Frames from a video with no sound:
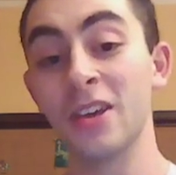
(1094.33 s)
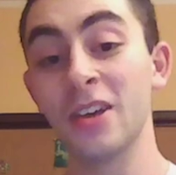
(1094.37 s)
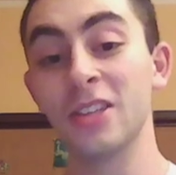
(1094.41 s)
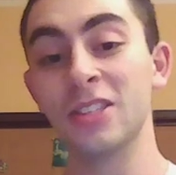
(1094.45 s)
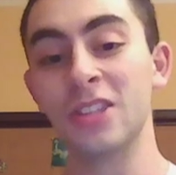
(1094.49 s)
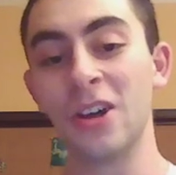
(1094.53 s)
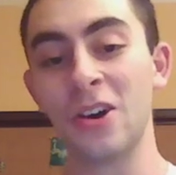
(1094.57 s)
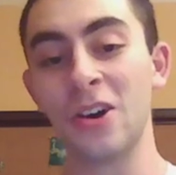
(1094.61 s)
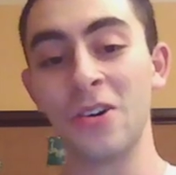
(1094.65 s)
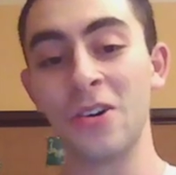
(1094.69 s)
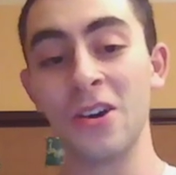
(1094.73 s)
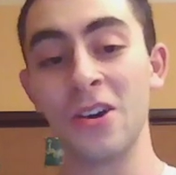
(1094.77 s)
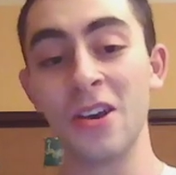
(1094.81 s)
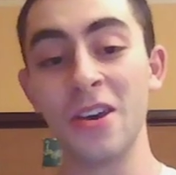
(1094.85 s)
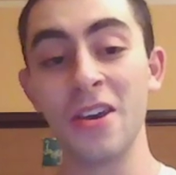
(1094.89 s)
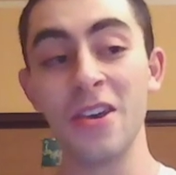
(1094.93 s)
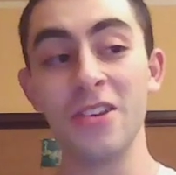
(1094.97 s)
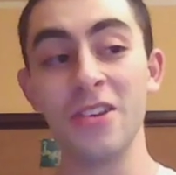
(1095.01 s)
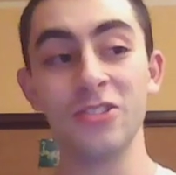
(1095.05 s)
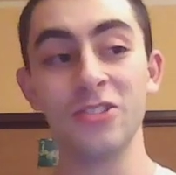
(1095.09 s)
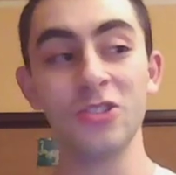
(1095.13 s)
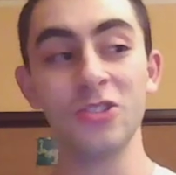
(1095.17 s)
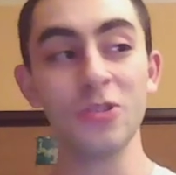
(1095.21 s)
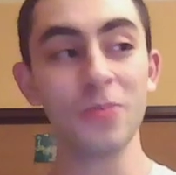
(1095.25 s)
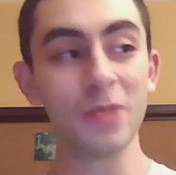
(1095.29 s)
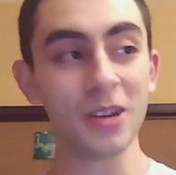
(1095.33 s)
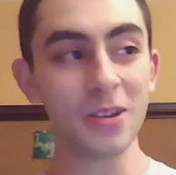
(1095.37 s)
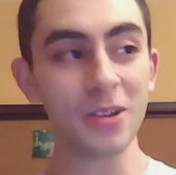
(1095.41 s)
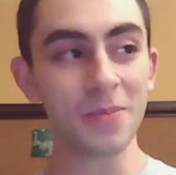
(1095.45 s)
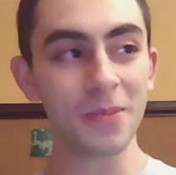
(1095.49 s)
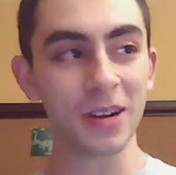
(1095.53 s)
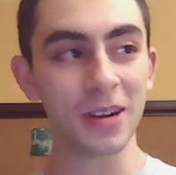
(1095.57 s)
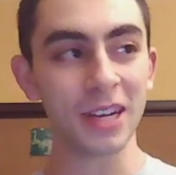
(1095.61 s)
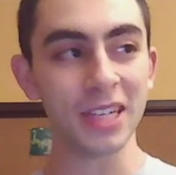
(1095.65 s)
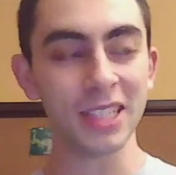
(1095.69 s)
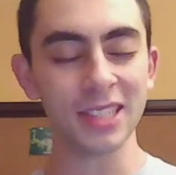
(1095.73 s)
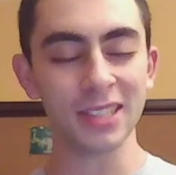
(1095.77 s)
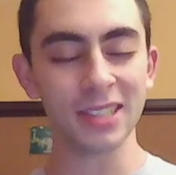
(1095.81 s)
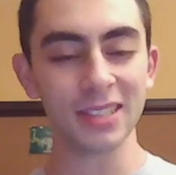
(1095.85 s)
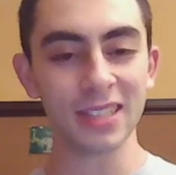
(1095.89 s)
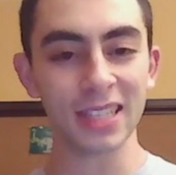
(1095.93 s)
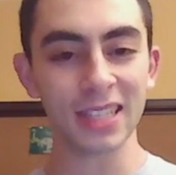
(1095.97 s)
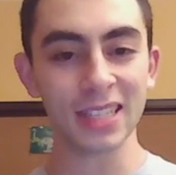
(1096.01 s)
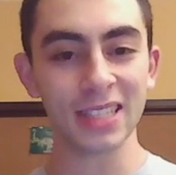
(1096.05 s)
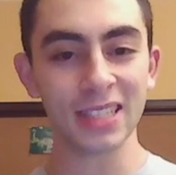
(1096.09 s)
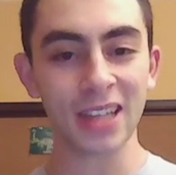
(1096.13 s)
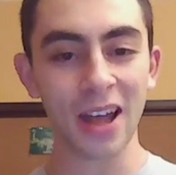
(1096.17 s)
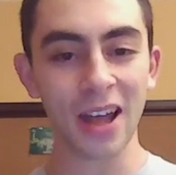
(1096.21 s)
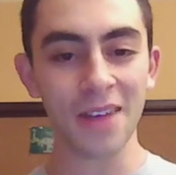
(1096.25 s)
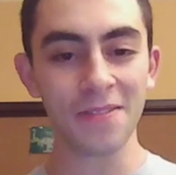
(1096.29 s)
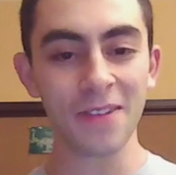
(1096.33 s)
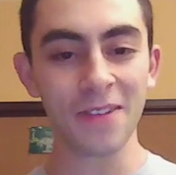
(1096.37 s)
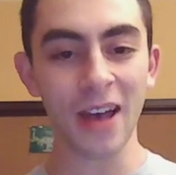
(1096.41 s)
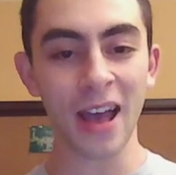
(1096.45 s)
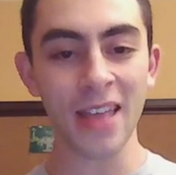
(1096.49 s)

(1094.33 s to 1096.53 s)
So super duper interesting stuff.